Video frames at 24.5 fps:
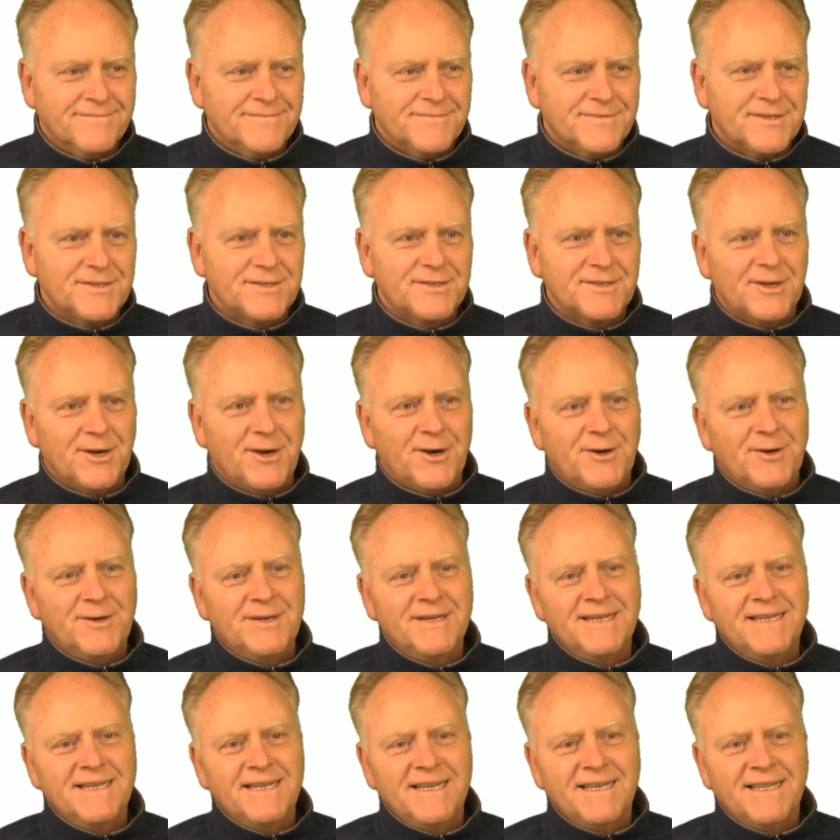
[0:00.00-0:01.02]
So
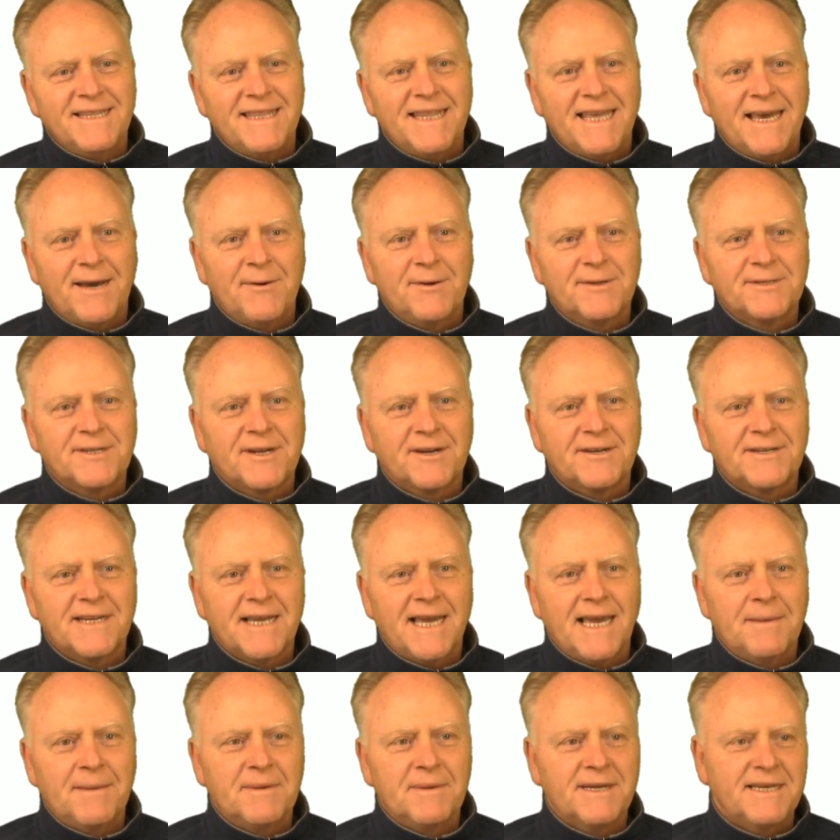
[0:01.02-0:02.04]
that was our
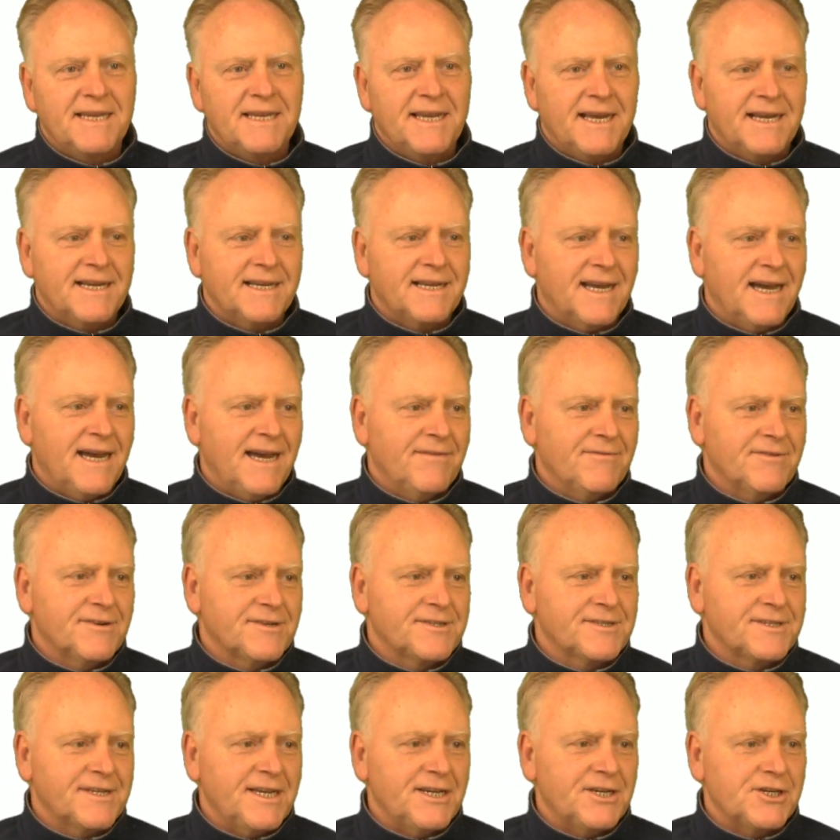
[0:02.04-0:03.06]
topic of
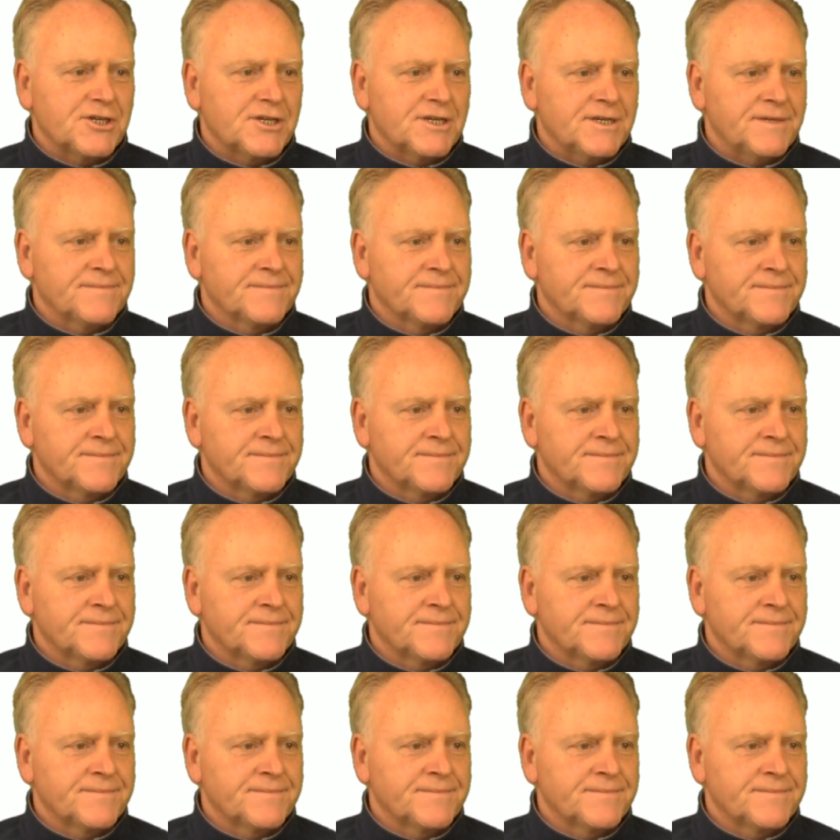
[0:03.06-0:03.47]
conversation.